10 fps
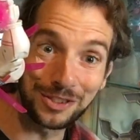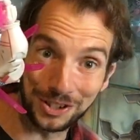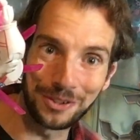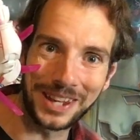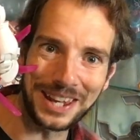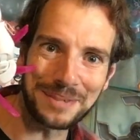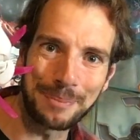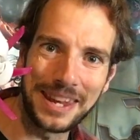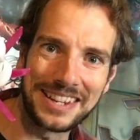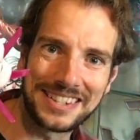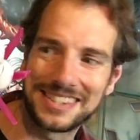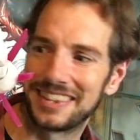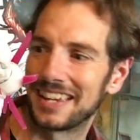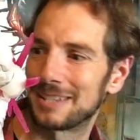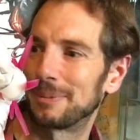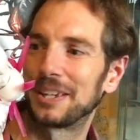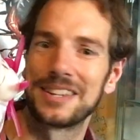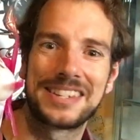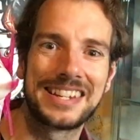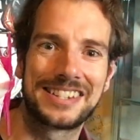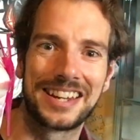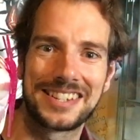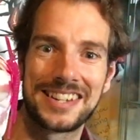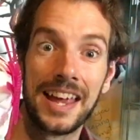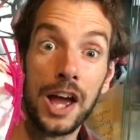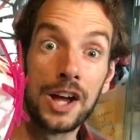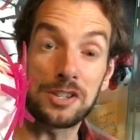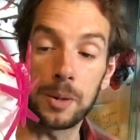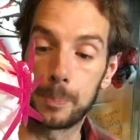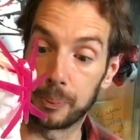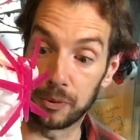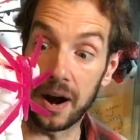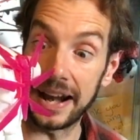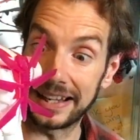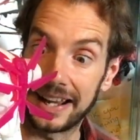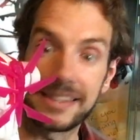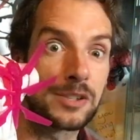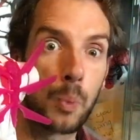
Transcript: of showcase piece, this, because he's just so bright, like this